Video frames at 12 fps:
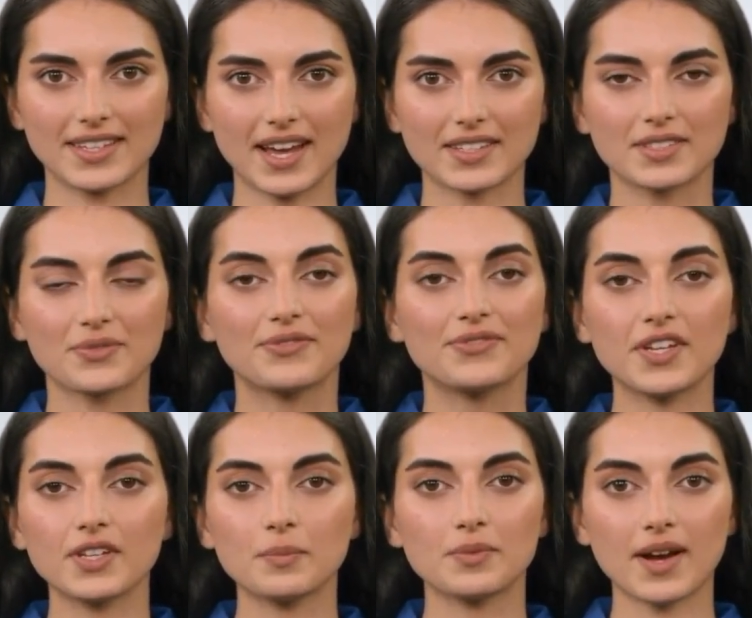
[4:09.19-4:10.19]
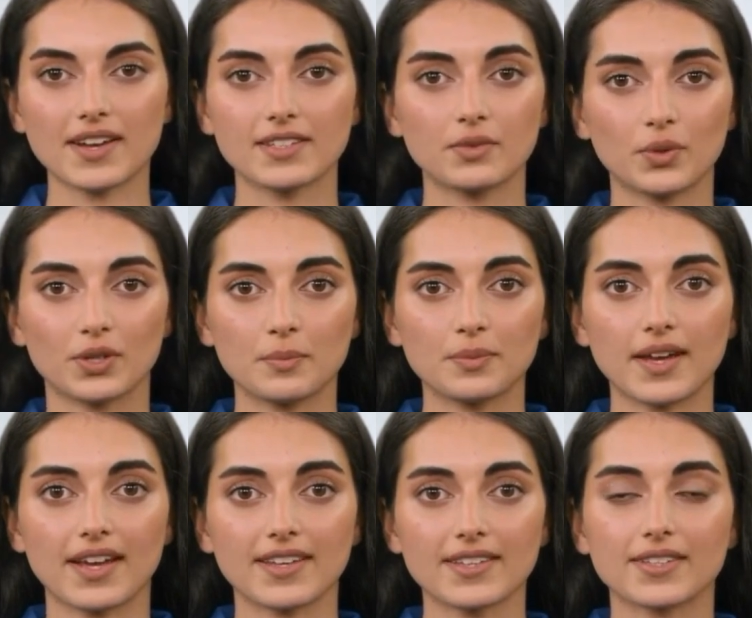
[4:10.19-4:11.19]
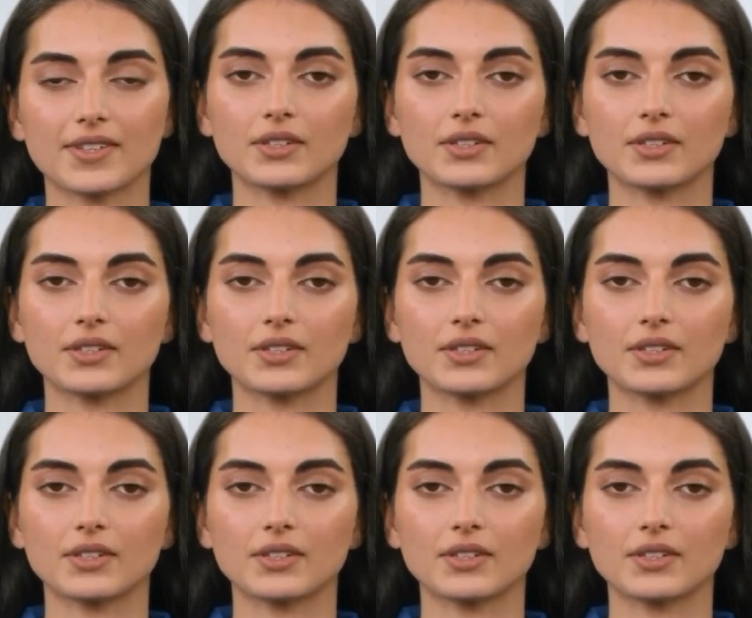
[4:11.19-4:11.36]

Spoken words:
dust, fingerprints, or debris.